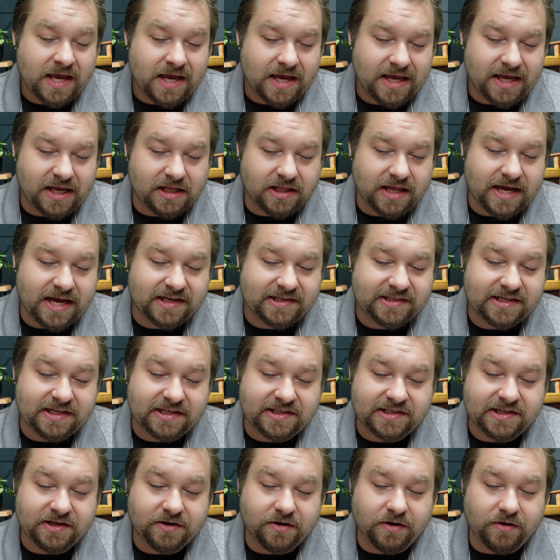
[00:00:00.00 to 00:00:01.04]
He glanced
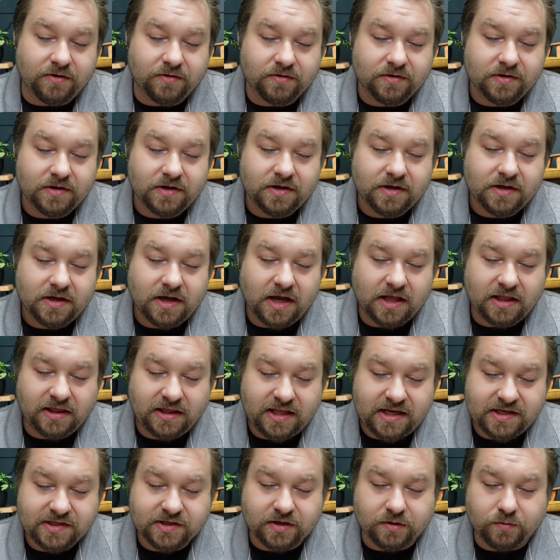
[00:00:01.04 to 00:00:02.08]
at Zero. A
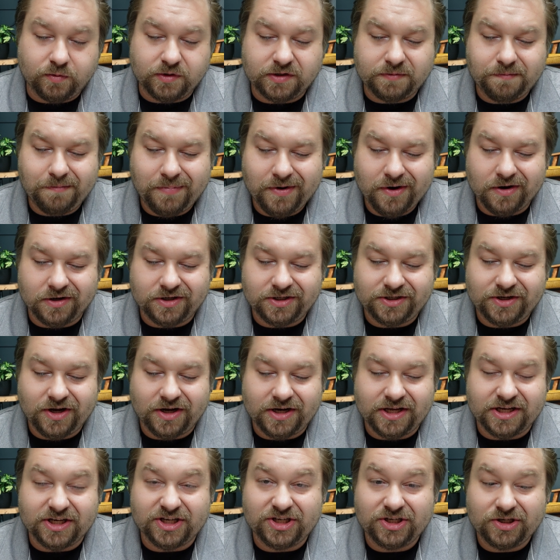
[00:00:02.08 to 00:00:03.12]
lizard was perched
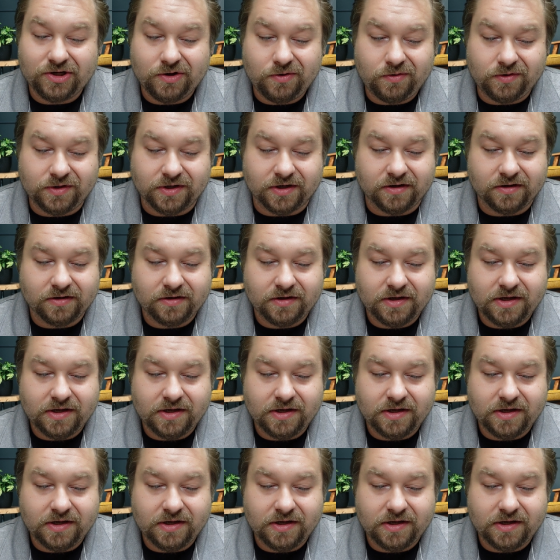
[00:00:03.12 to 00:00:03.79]
on his shoulder.